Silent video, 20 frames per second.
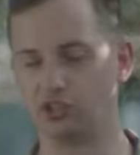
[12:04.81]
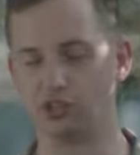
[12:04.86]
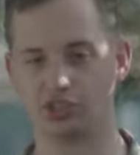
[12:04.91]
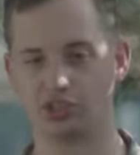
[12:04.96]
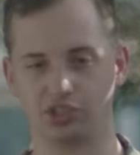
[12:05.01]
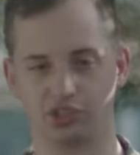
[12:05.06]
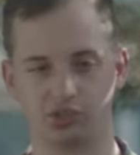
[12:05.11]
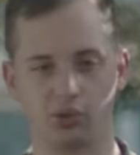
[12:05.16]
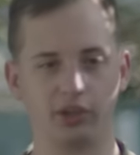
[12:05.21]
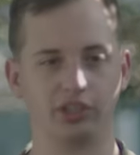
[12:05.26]
in
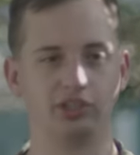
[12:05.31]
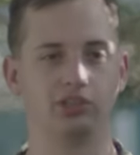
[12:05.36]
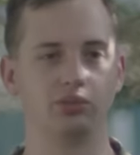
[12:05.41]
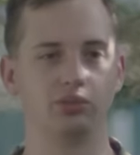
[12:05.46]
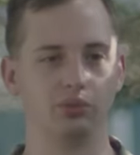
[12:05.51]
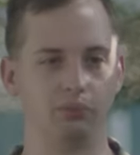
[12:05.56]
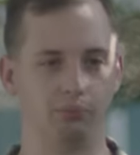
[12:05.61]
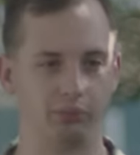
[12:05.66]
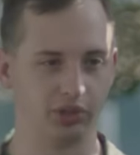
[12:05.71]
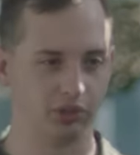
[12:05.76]
spite of our
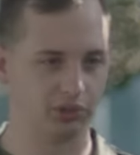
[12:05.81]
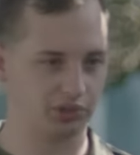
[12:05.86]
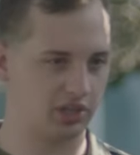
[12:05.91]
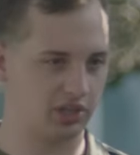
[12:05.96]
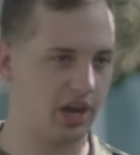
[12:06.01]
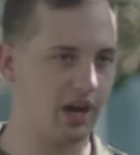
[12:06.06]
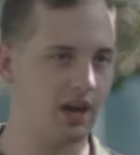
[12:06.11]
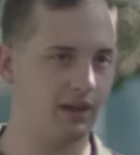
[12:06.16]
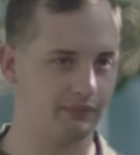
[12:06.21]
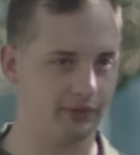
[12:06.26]
very
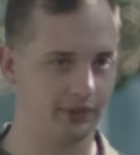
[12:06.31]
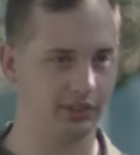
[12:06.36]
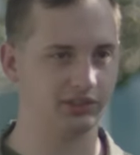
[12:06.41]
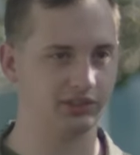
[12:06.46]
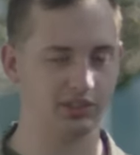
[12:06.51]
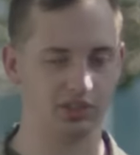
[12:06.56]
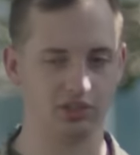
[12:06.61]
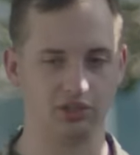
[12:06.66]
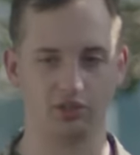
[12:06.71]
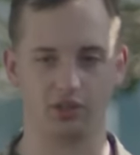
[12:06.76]
clear
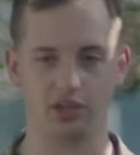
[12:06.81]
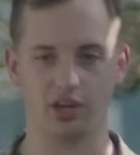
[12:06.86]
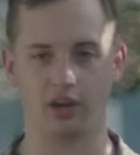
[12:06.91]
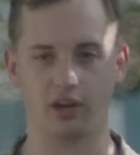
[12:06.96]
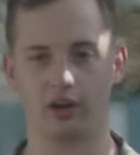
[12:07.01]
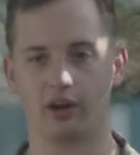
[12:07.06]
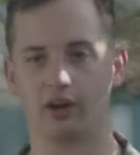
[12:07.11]
warning against